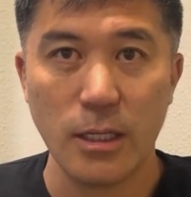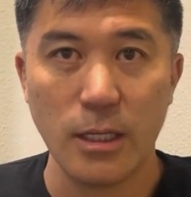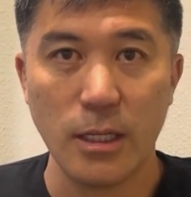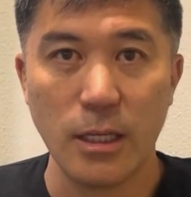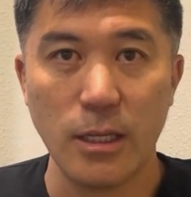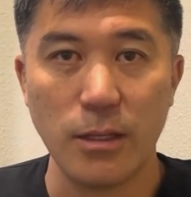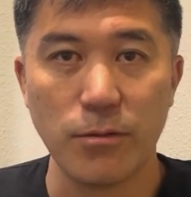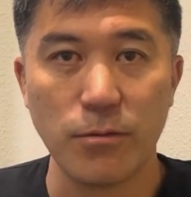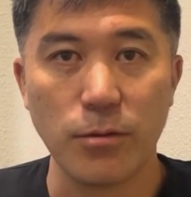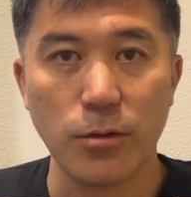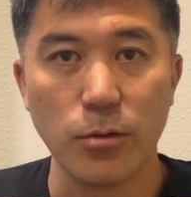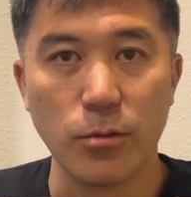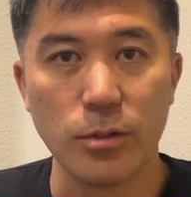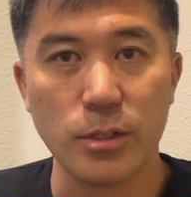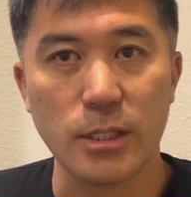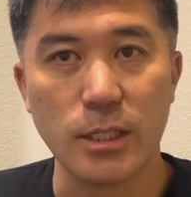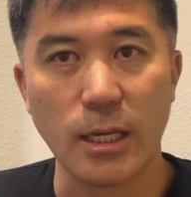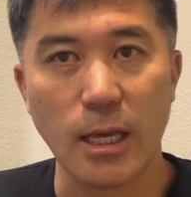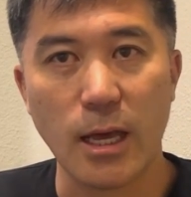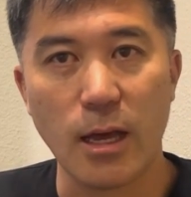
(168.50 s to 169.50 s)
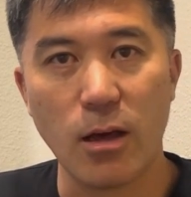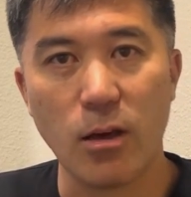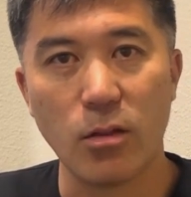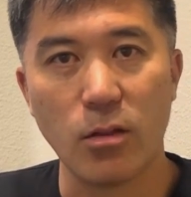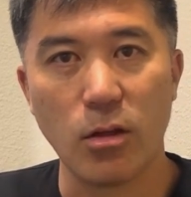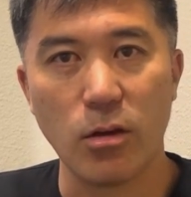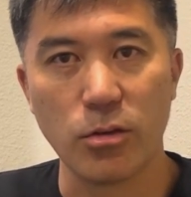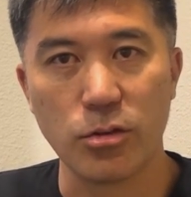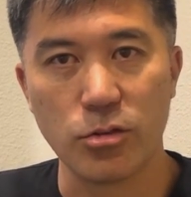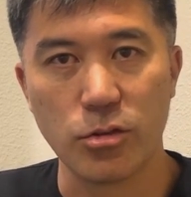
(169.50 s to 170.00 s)
influencing how
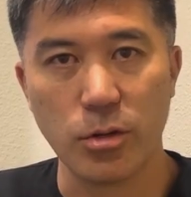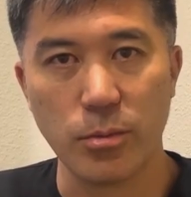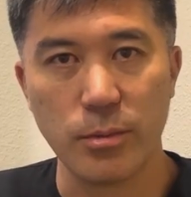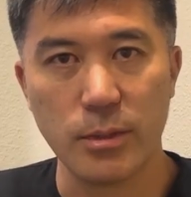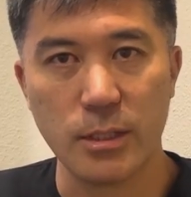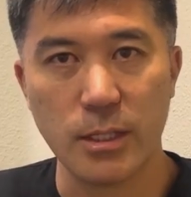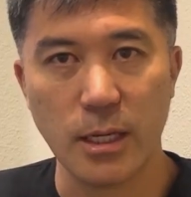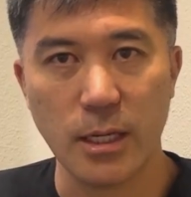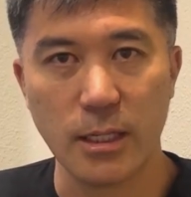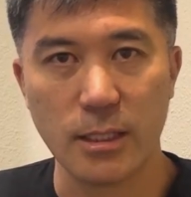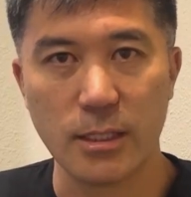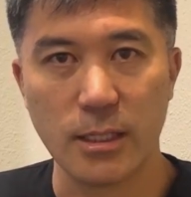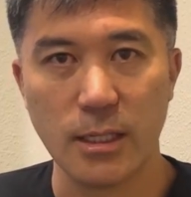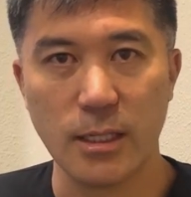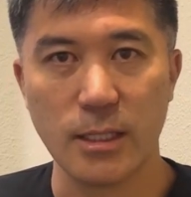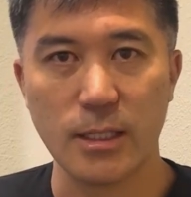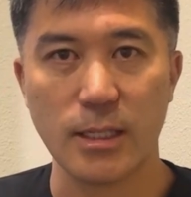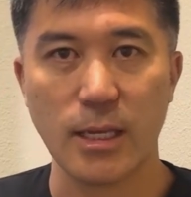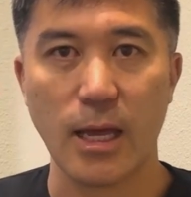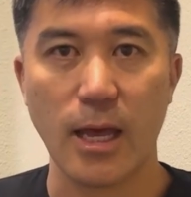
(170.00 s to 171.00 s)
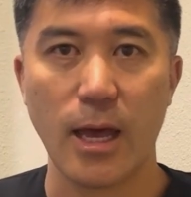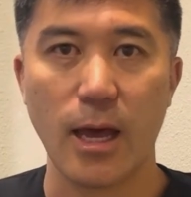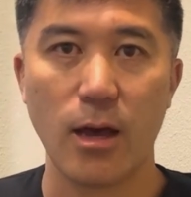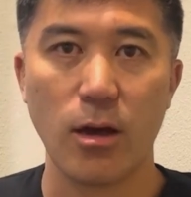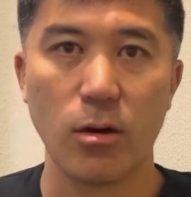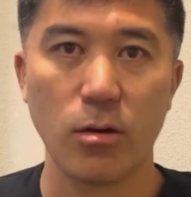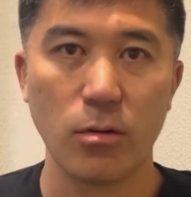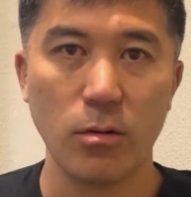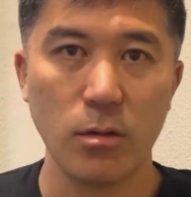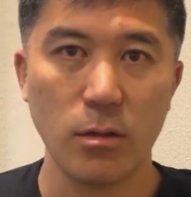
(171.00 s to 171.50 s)
long treatment takes is
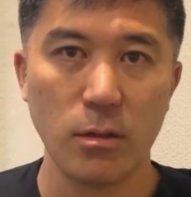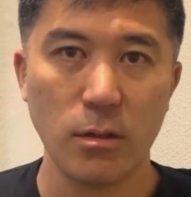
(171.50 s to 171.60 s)
how